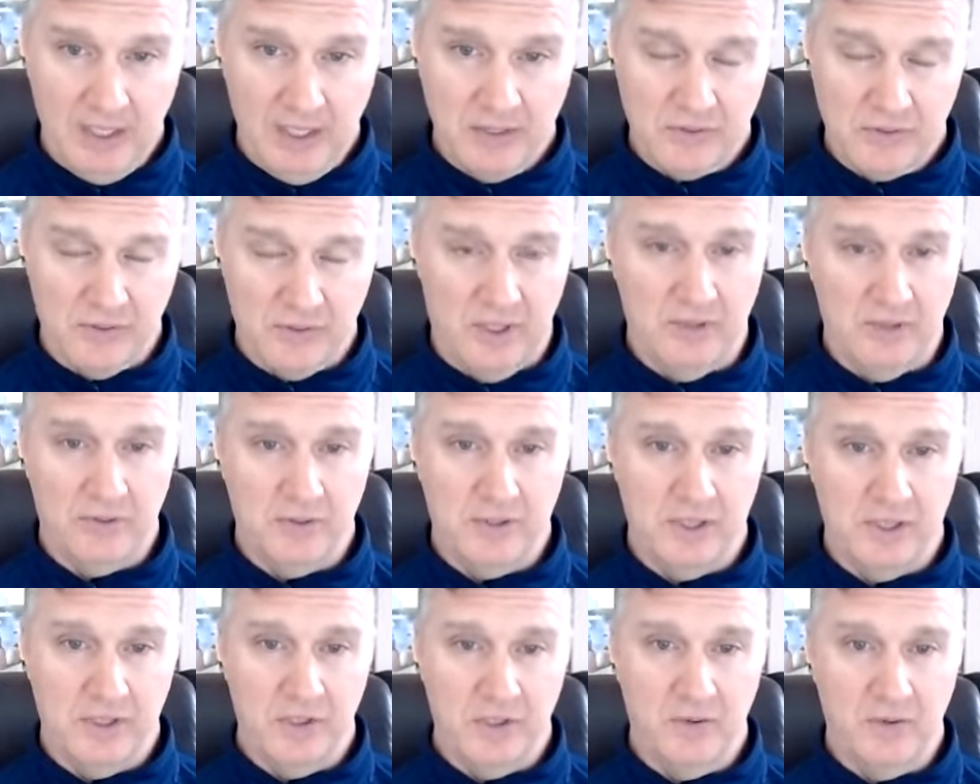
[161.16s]
So I earned
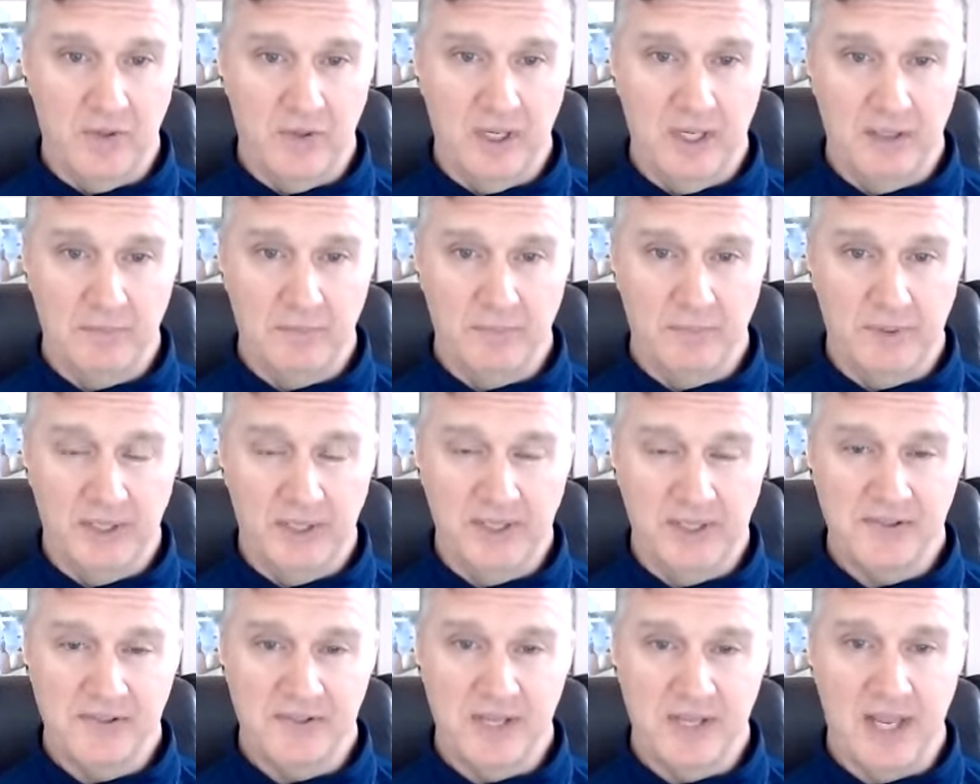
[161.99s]
a degree in
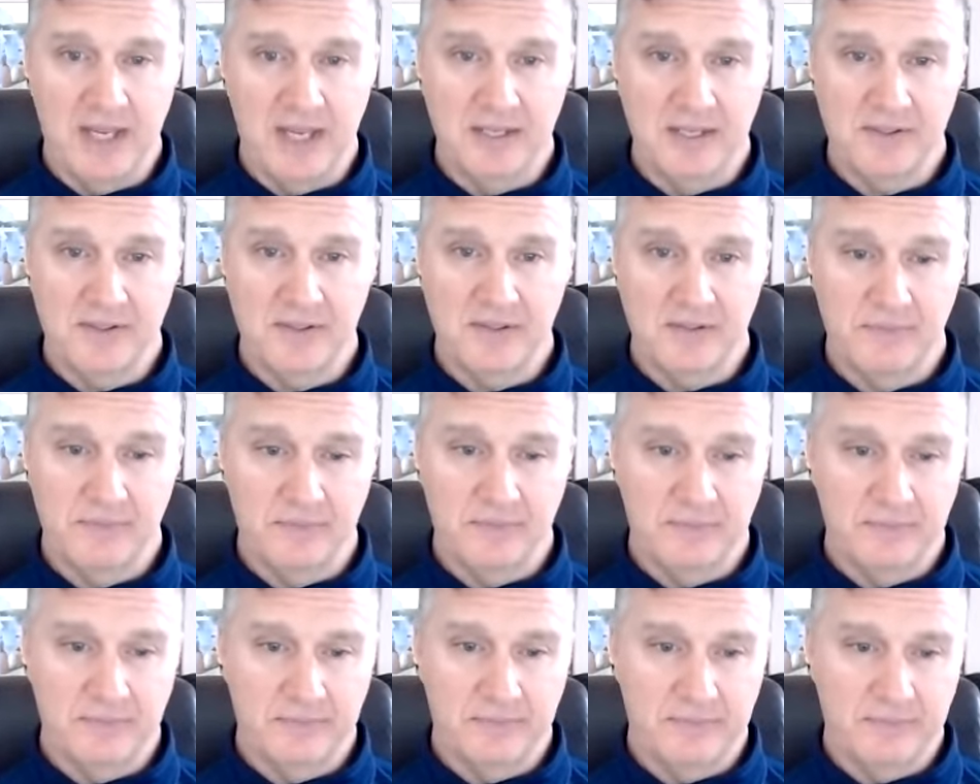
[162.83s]
police science
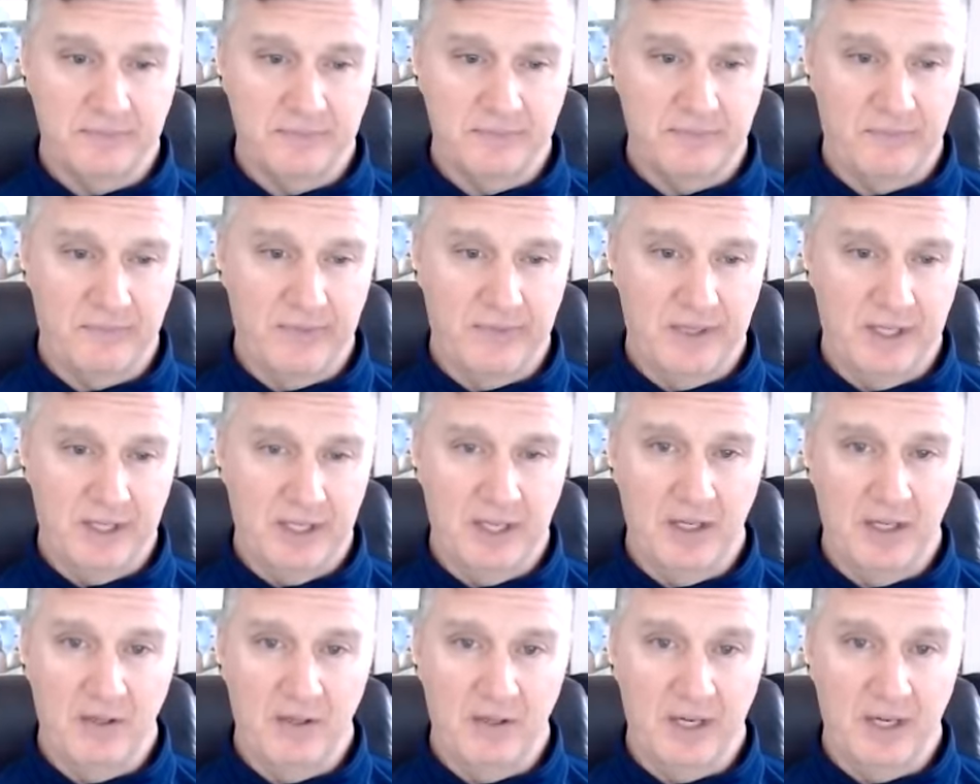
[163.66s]

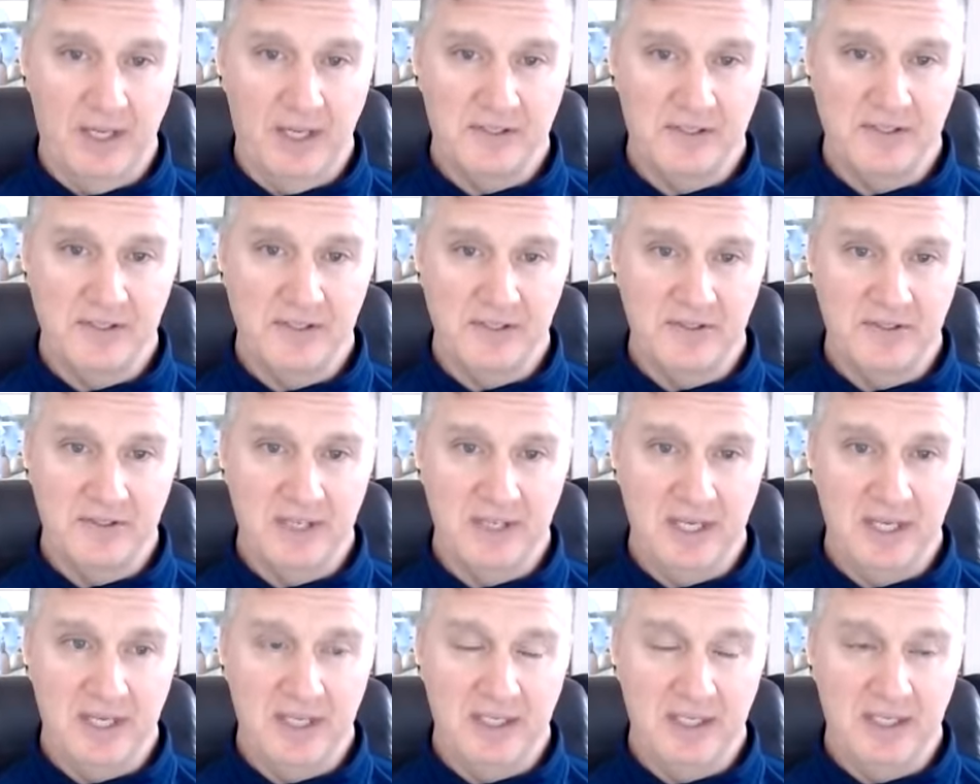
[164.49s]
here at
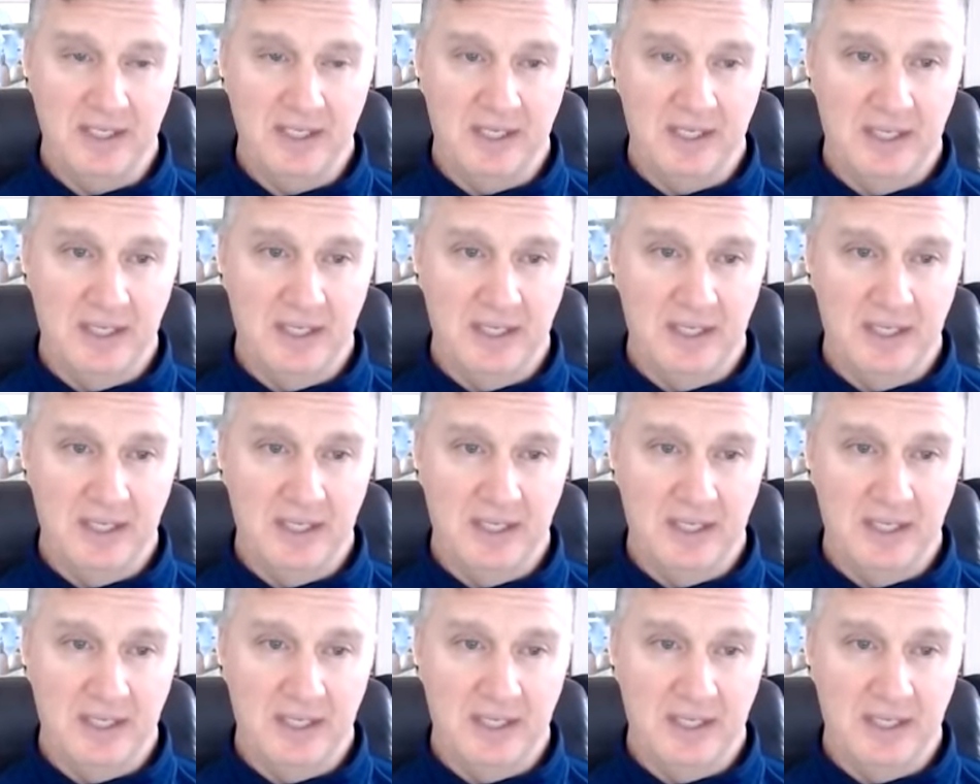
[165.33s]
ICC.